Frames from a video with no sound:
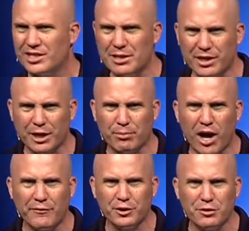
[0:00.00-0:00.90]
seems like a
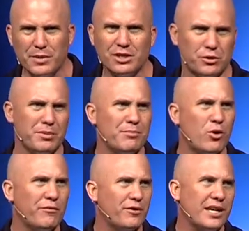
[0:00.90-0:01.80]
prophet to me should be
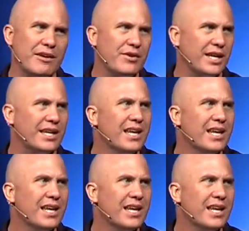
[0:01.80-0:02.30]
more forgiving